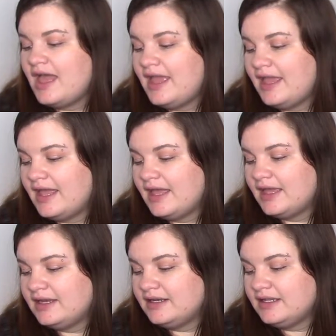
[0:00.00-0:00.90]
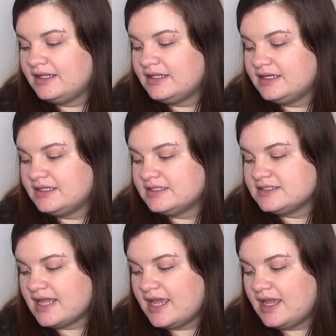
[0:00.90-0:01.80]
and it
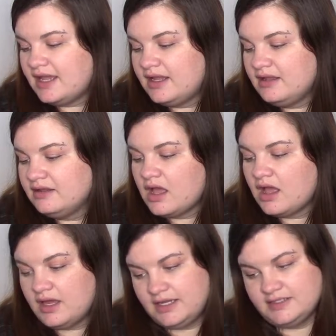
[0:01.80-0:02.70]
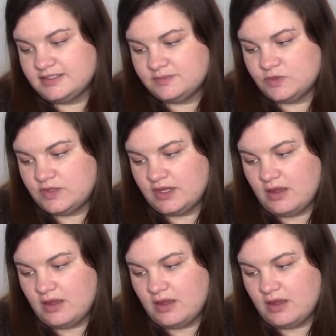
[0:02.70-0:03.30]
is a honey smoothing